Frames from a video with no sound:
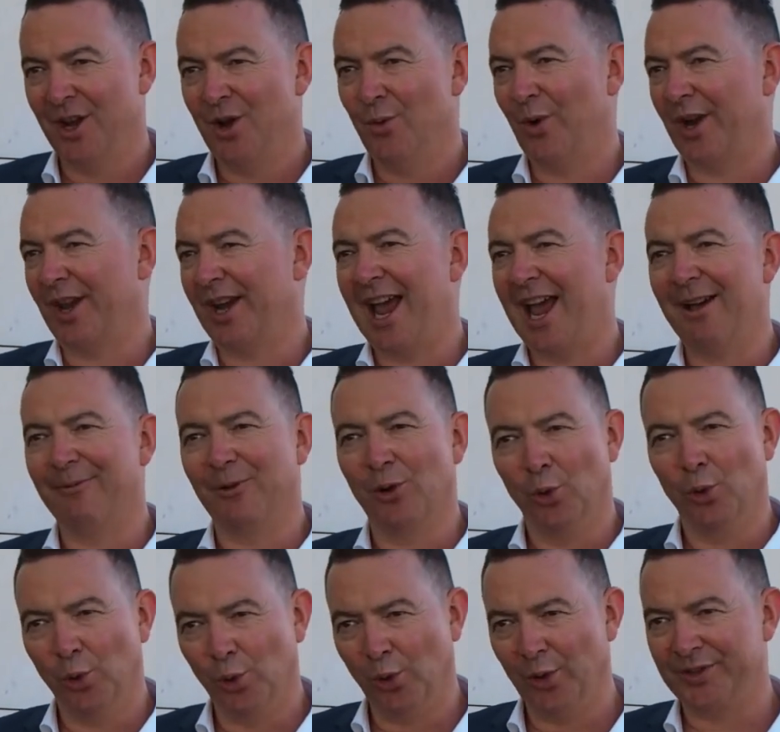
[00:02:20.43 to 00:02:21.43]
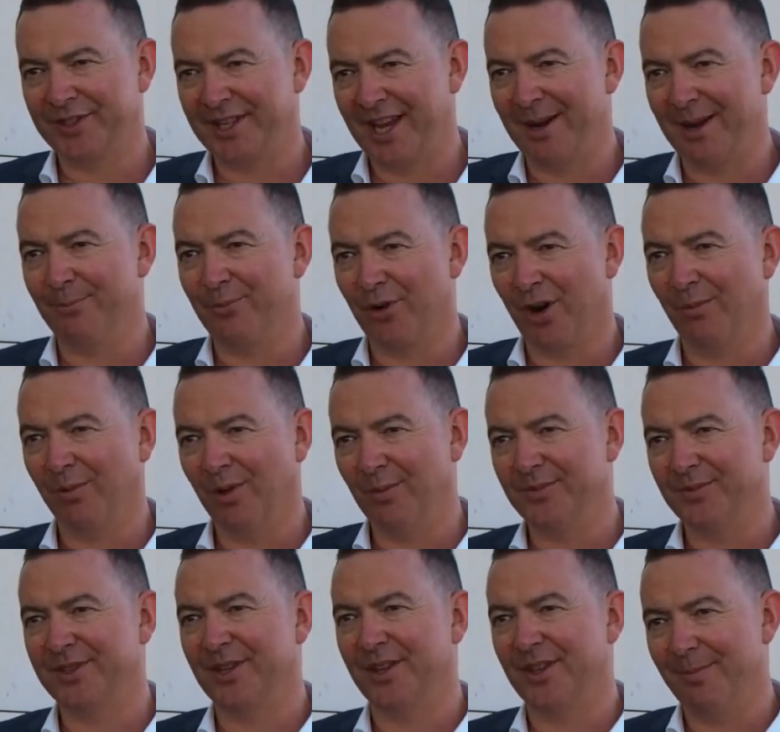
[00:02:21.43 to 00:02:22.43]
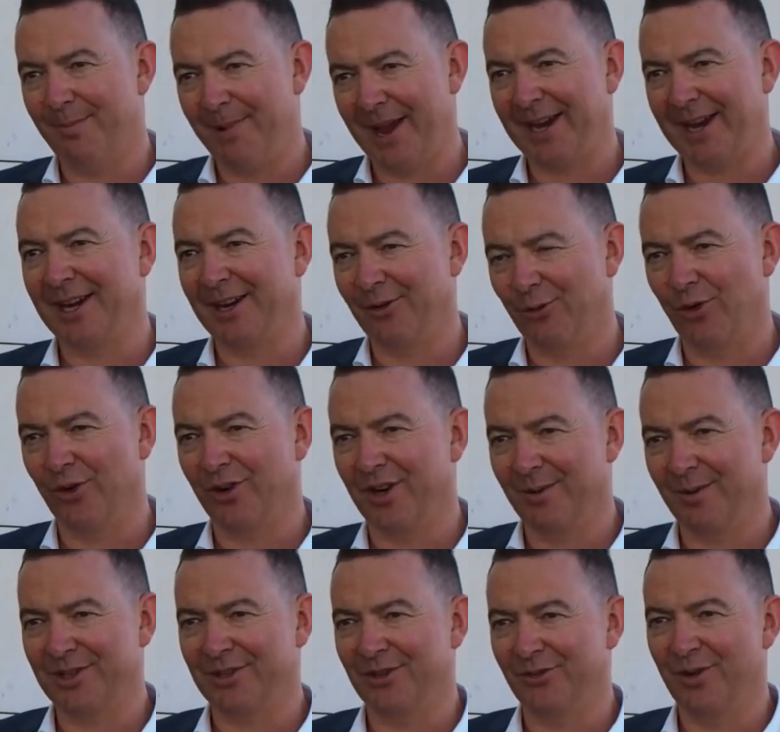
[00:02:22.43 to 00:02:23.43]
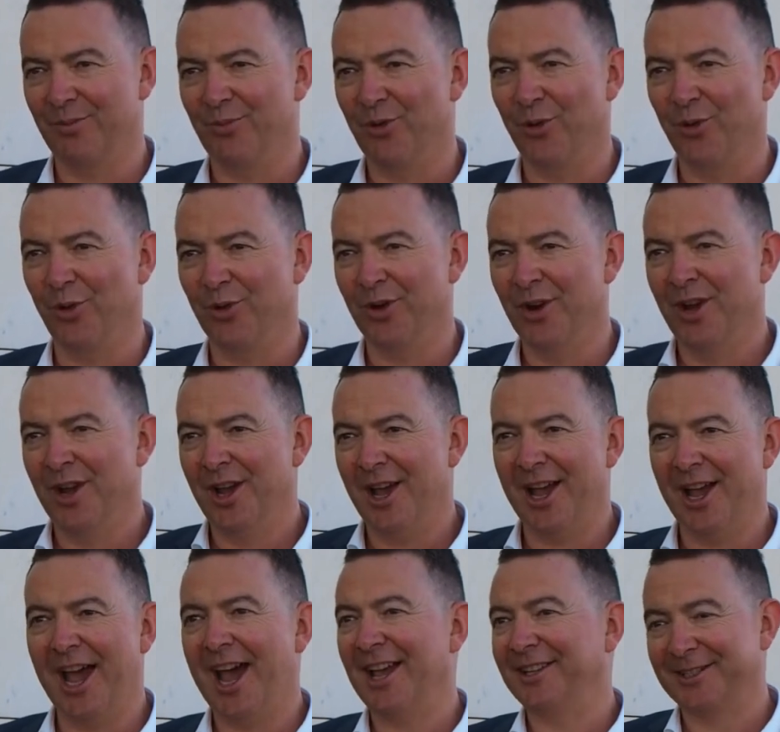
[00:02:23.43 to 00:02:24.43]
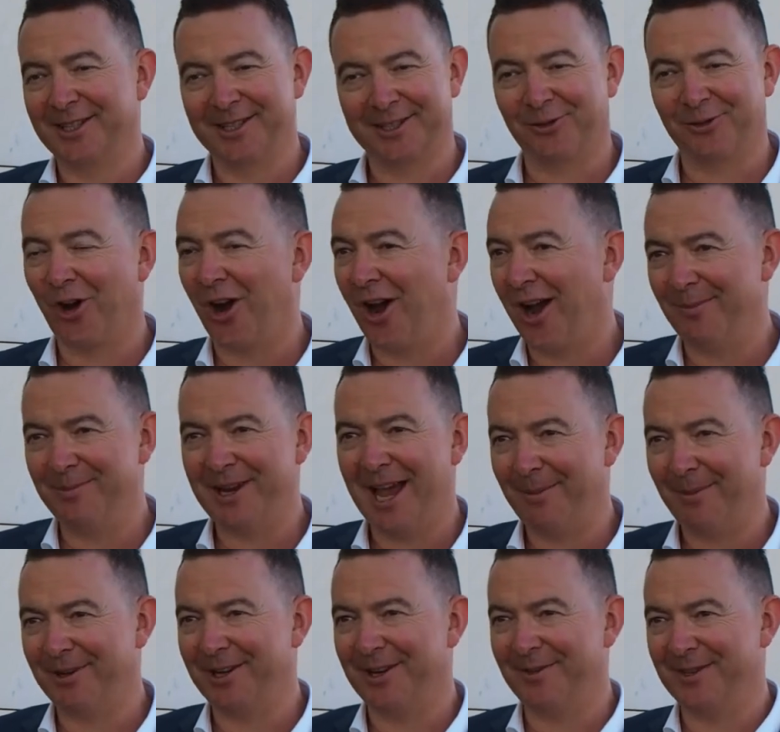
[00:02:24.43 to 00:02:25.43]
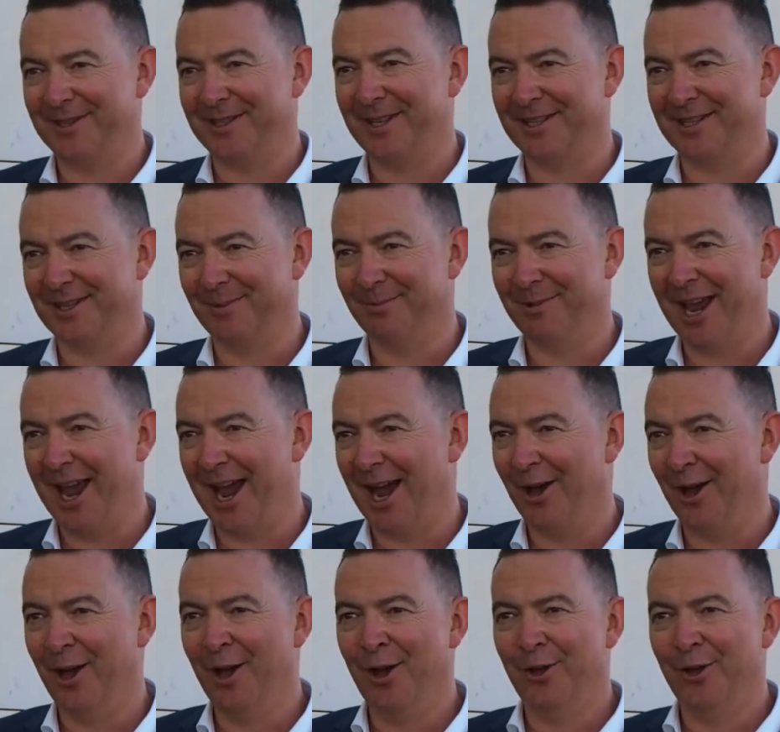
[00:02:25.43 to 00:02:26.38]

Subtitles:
we're going to have all the same problems that the Banking Royal Commission report has described happen in the system now.